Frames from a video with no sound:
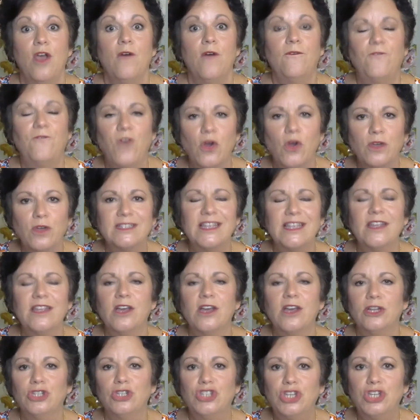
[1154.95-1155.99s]
focusing
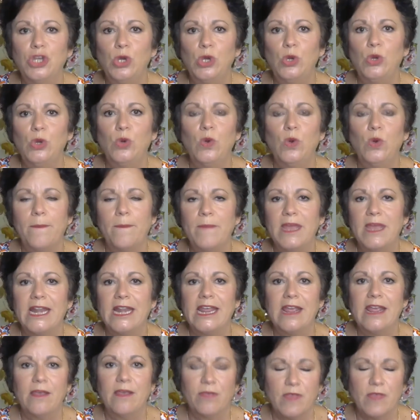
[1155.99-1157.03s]
on too
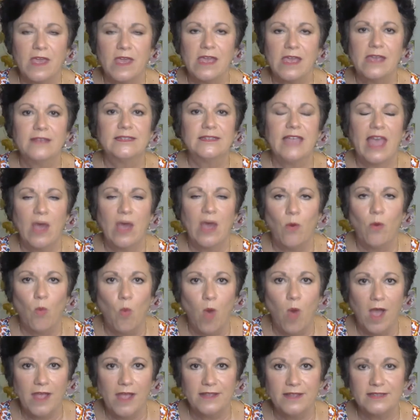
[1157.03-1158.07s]
many things at
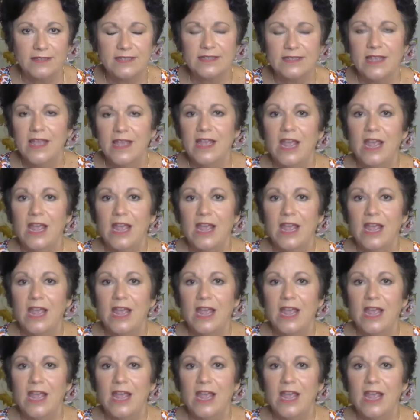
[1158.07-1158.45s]
once.